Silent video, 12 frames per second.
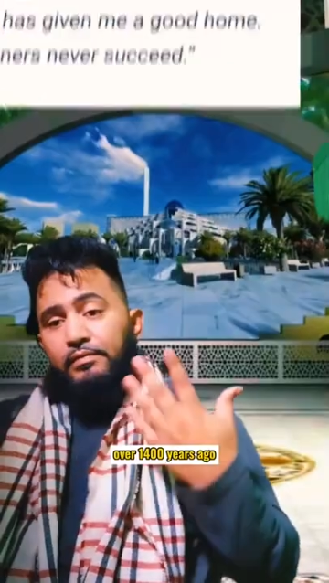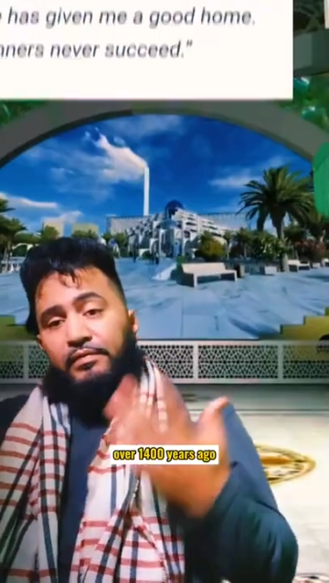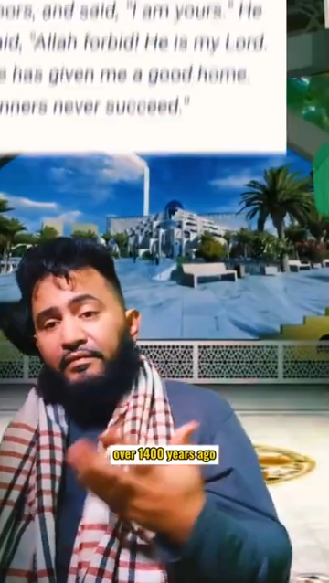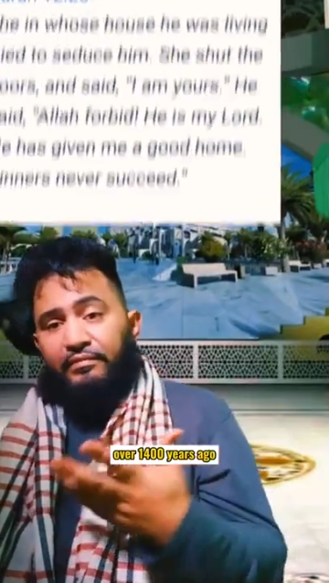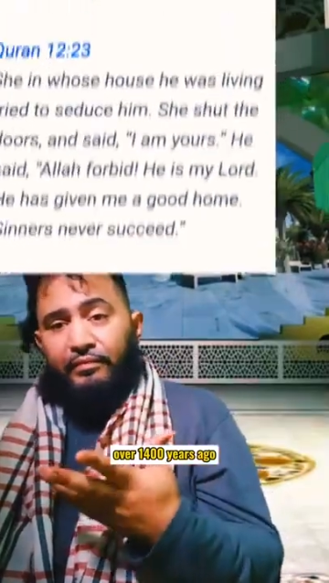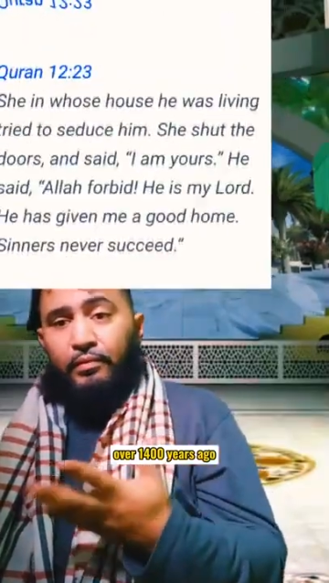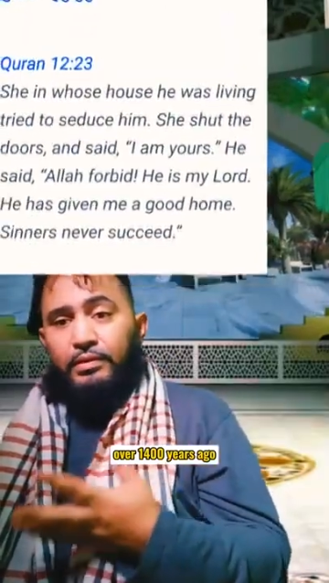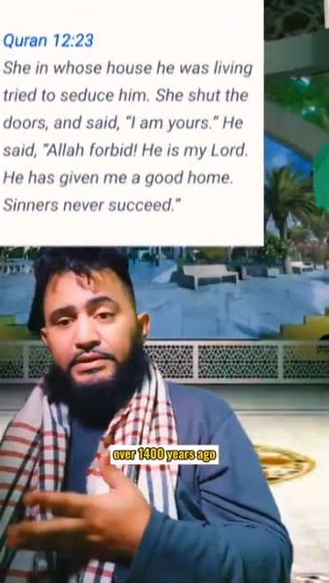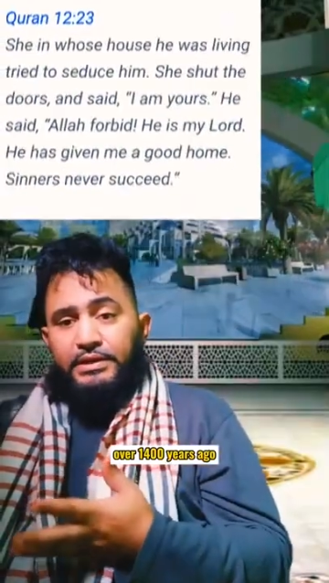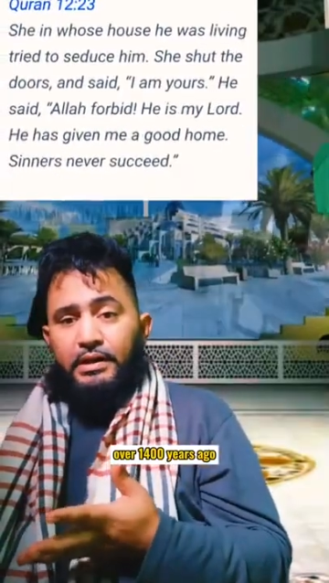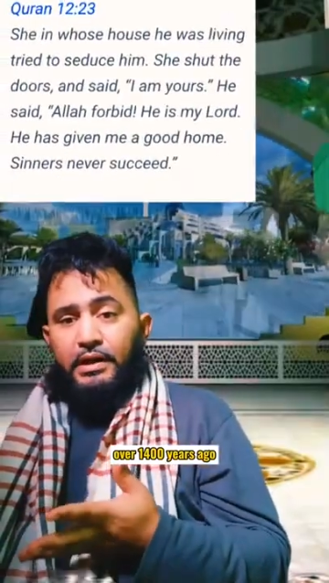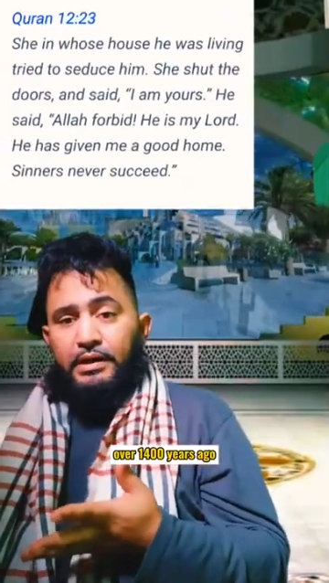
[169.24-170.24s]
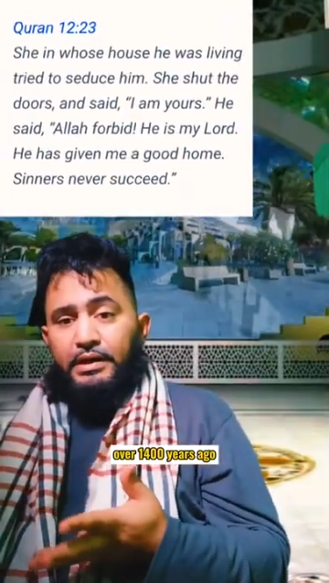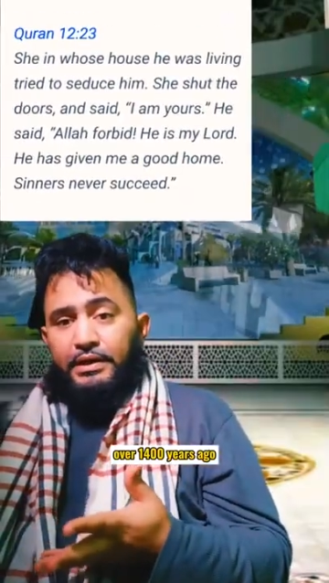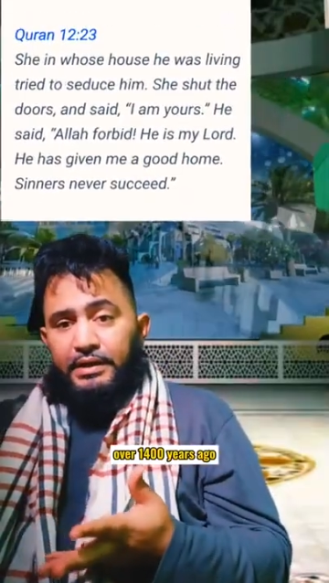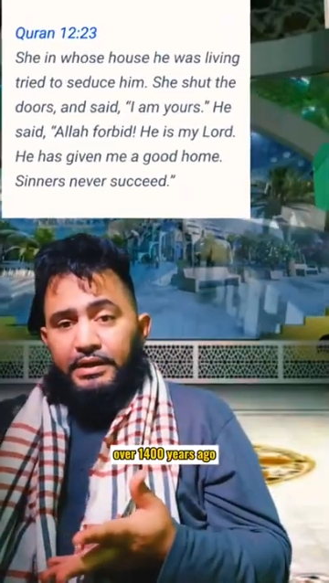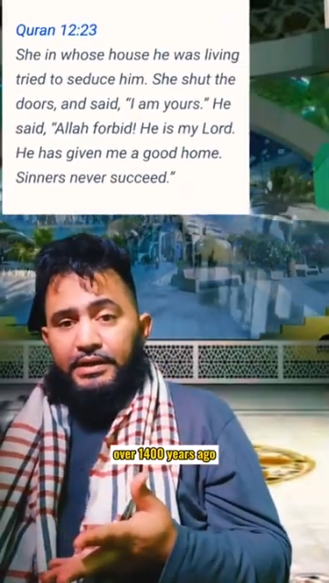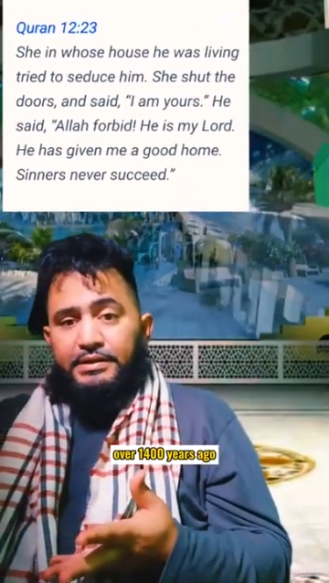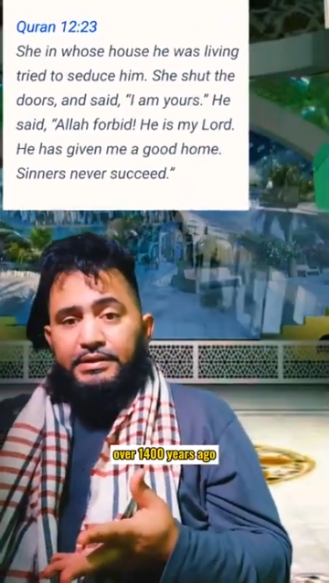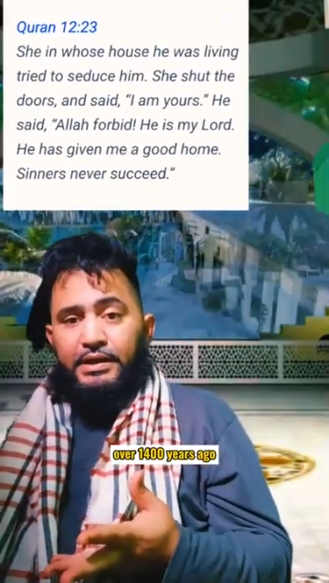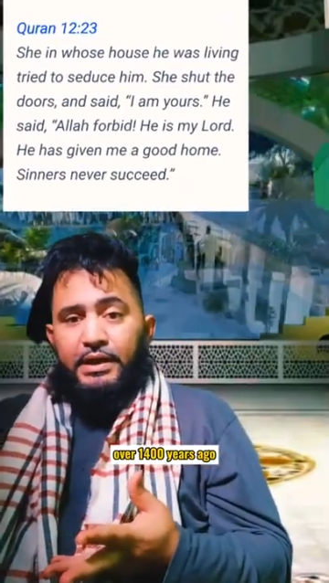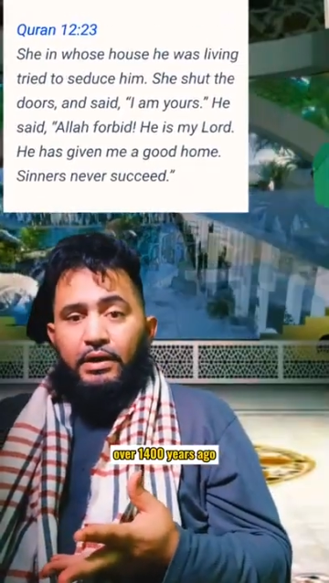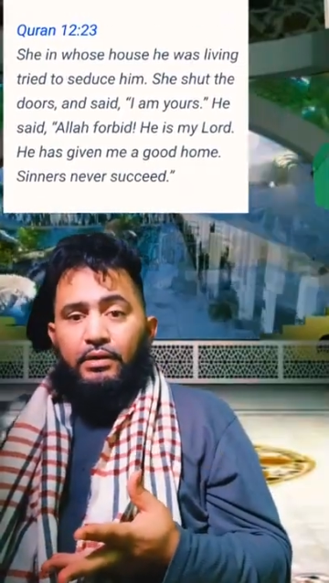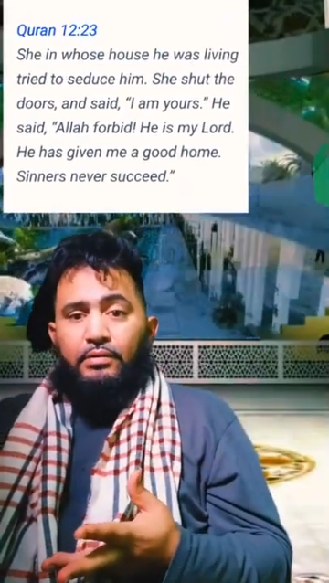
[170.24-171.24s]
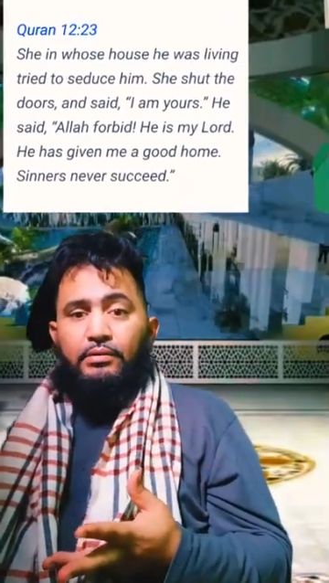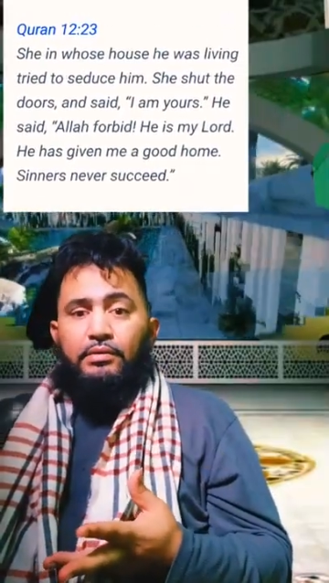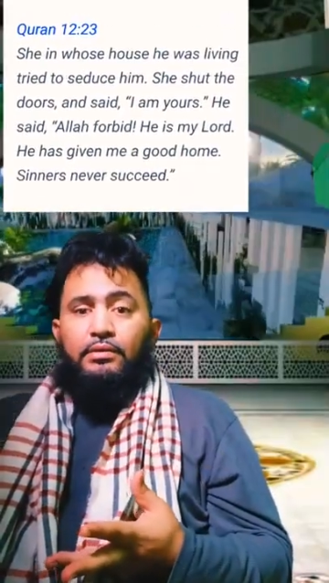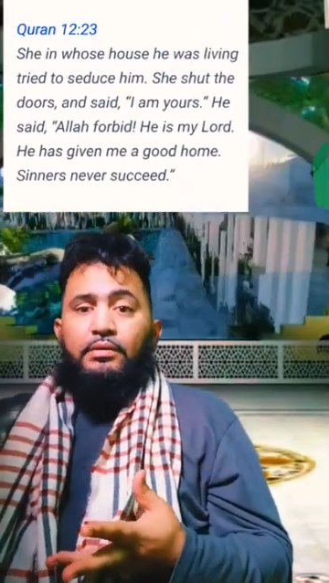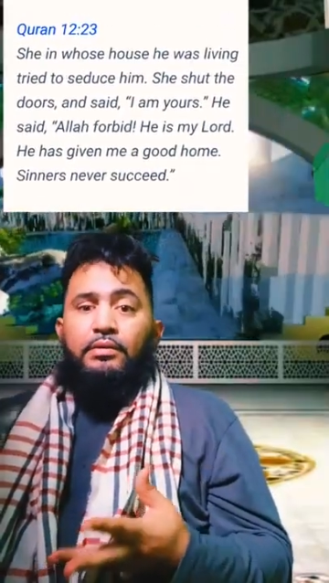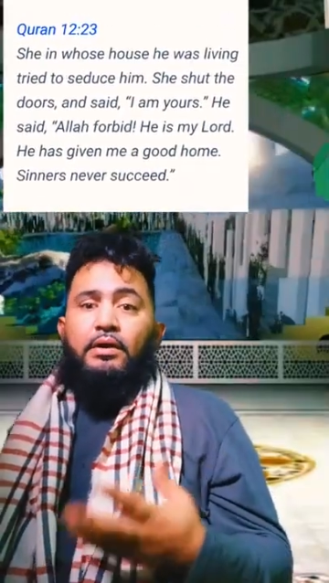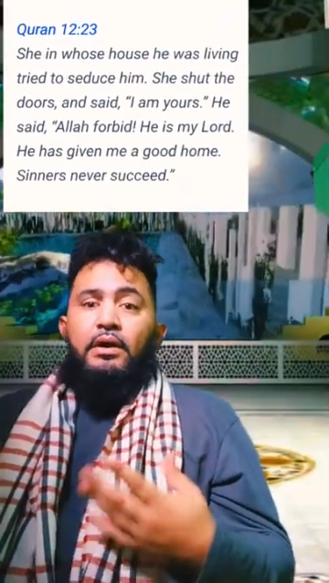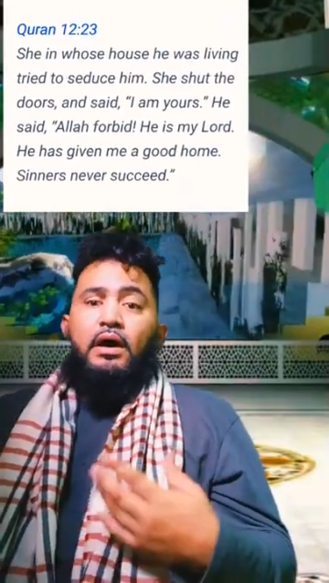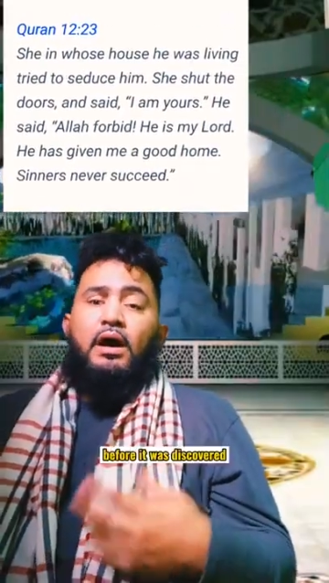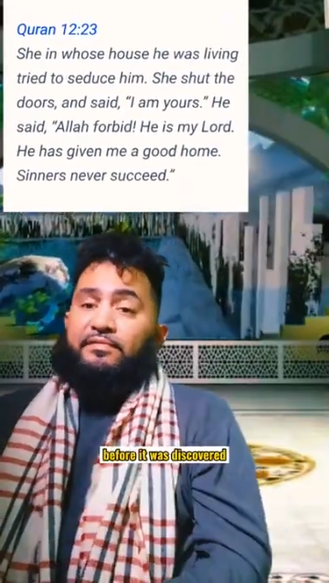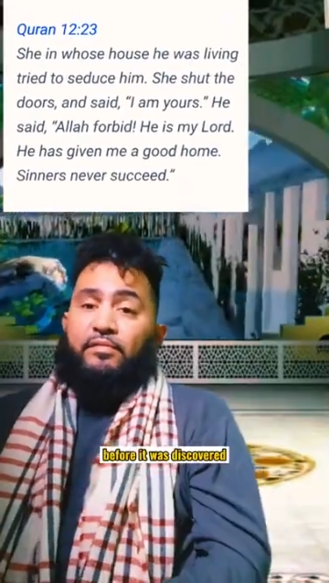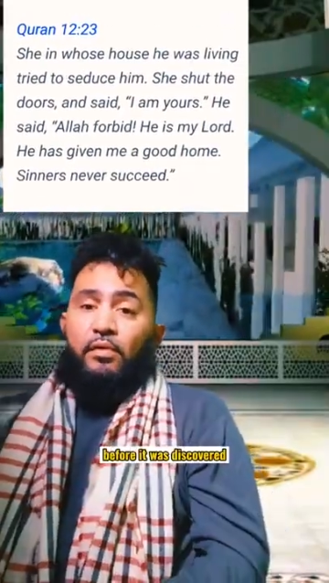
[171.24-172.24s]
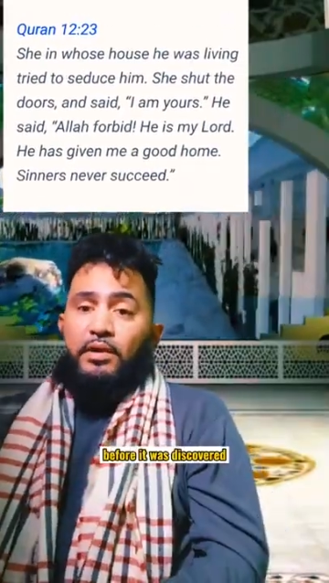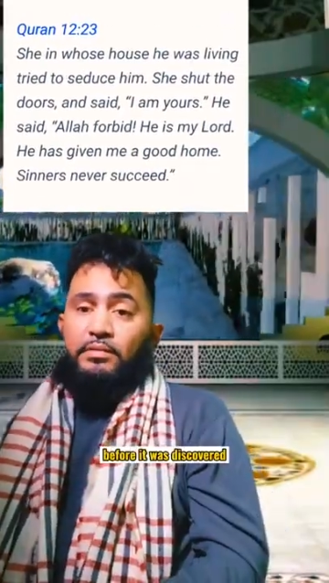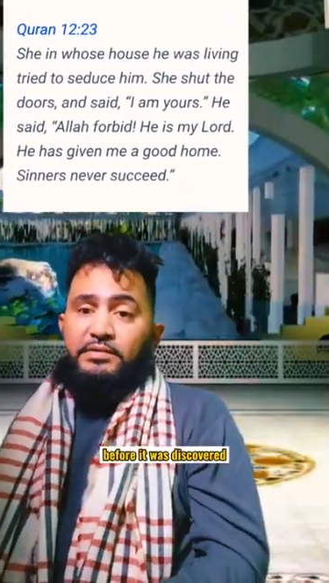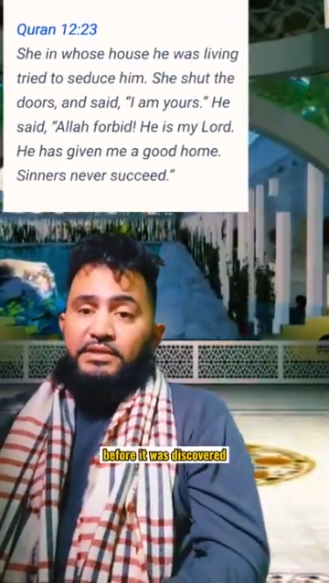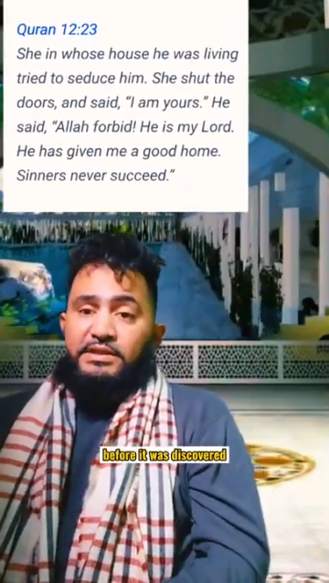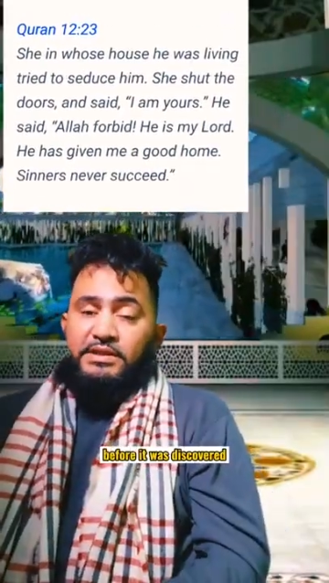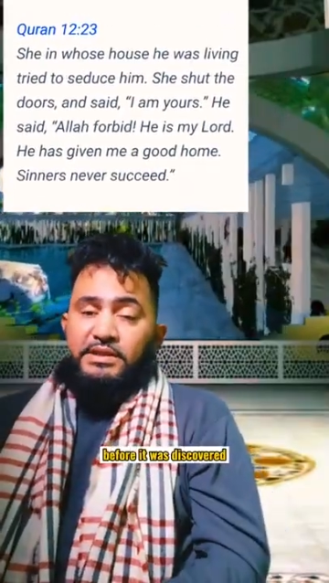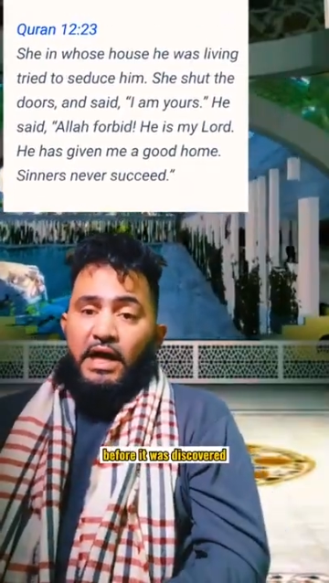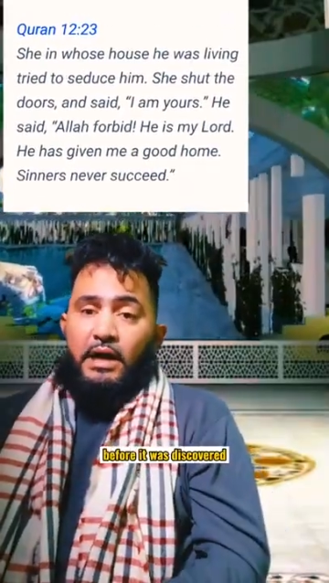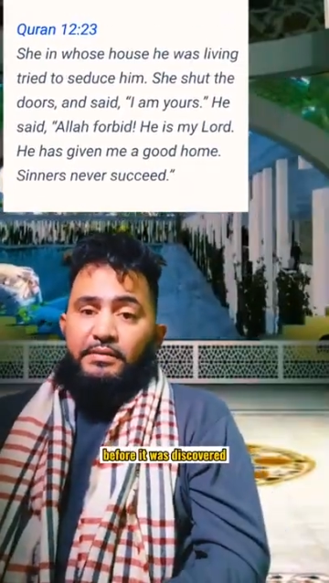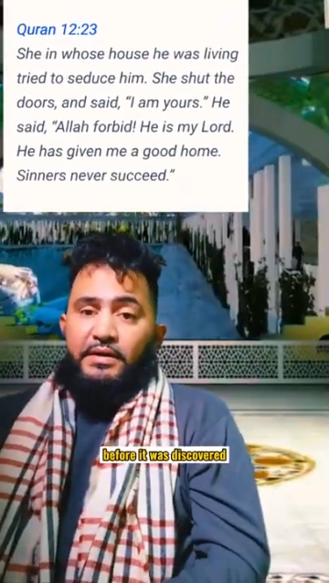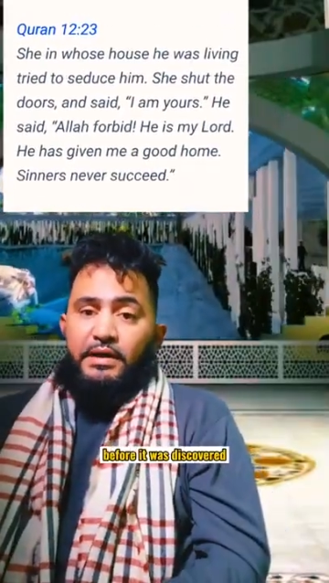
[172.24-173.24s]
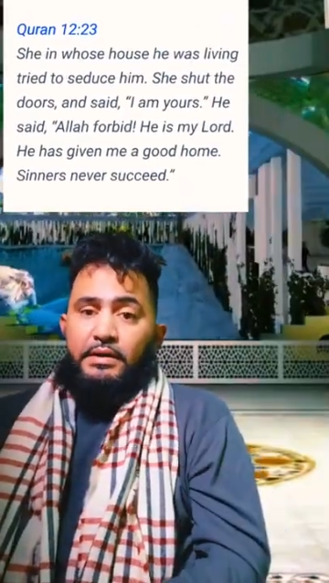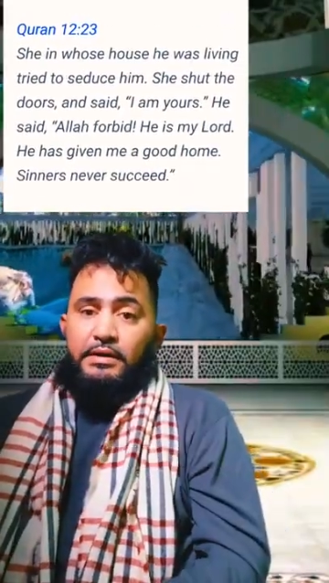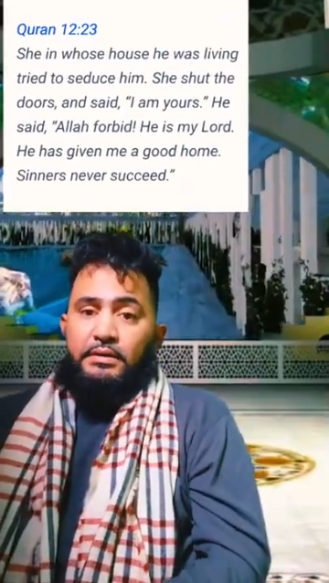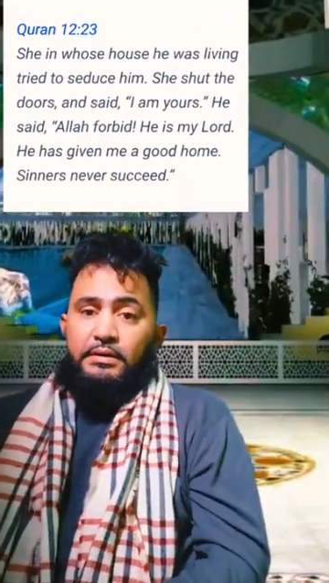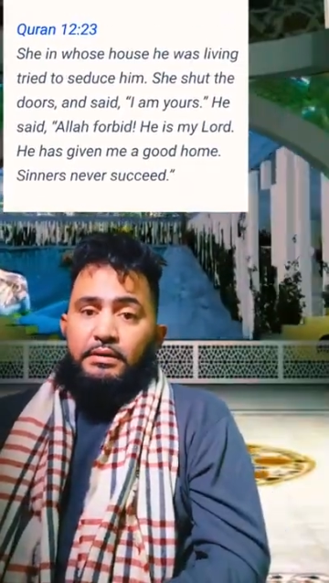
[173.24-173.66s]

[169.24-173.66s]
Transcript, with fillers: over 1400 years ago before it was discovered.